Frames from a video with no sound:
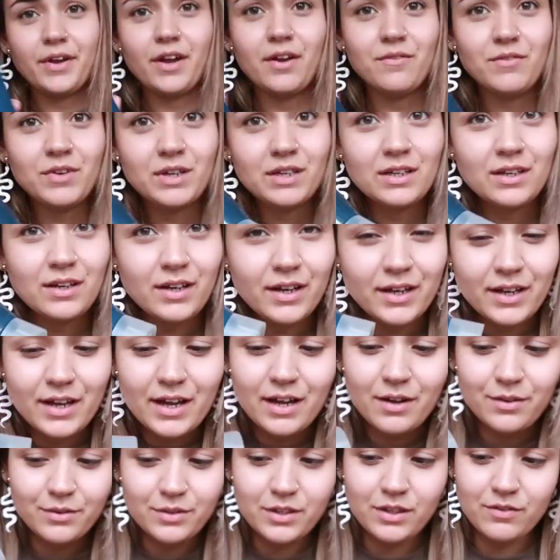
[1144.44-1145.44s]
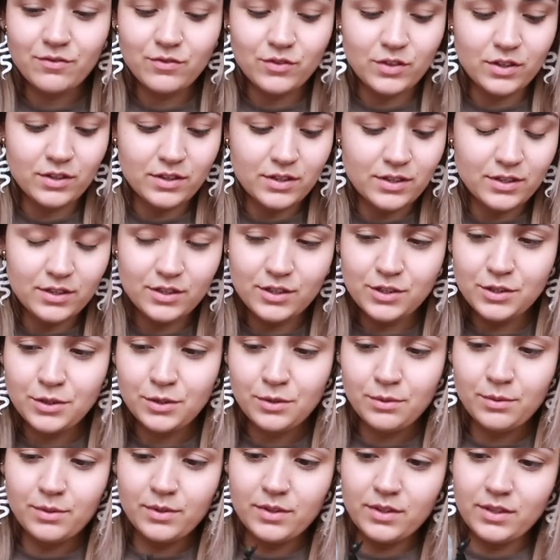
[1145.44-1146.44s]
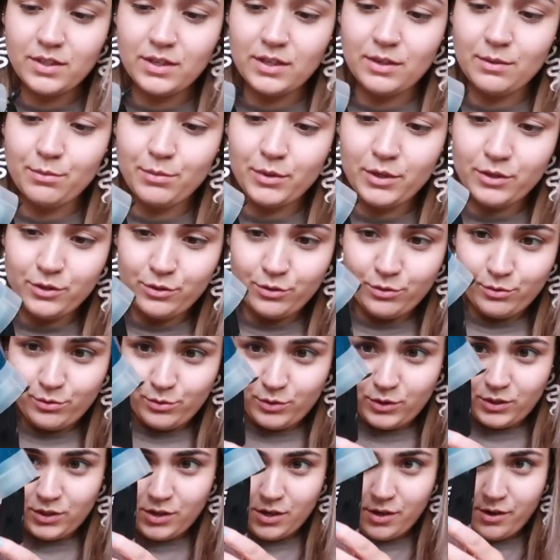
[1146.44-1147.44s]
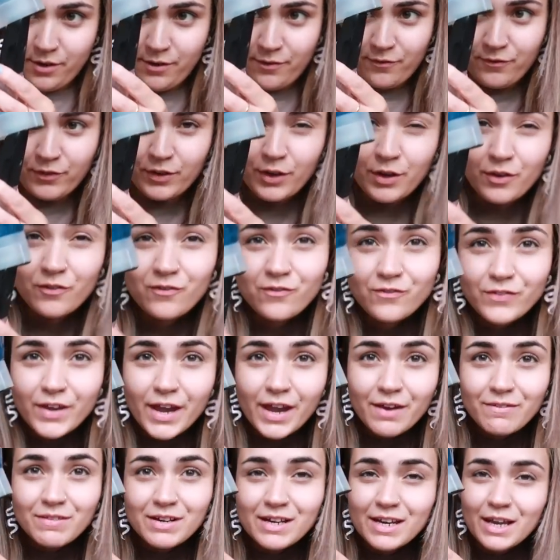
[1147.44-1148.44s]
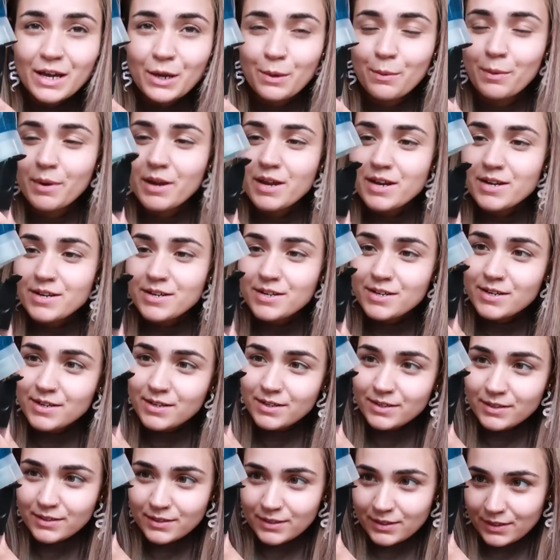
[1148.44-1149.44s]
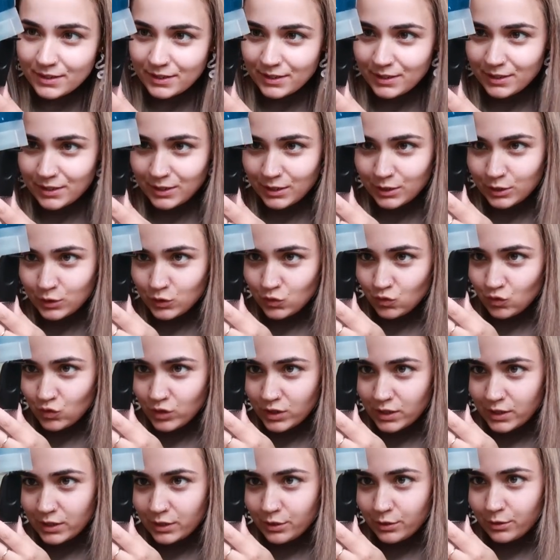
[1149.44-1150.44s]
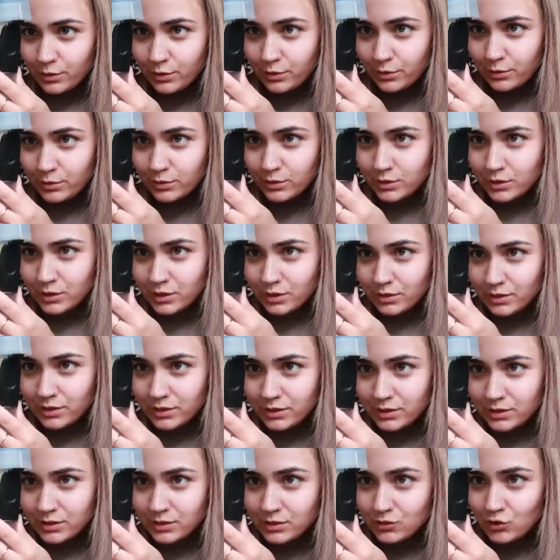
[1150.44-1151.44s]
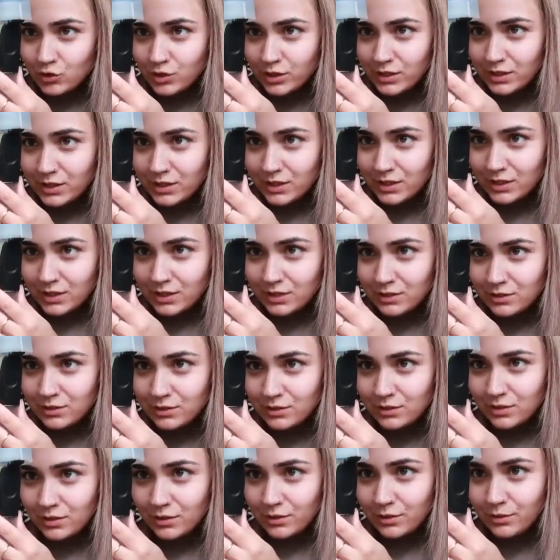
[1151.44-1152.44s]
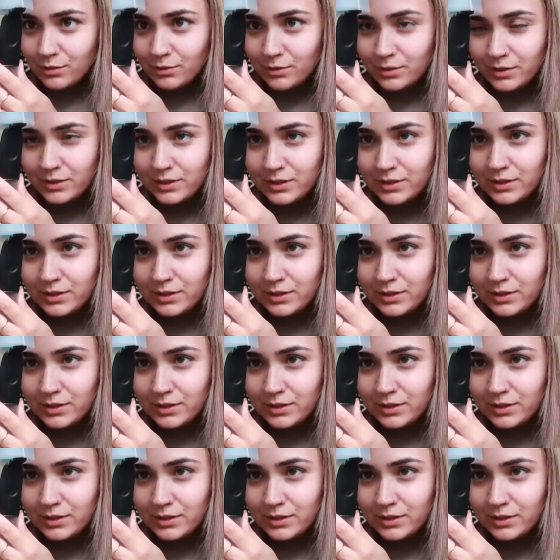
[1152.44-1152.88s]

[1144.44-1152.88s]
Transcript: I really like how they've done this to the bottles of fairy liquid. It's really cool. So let's try and get it into the hole.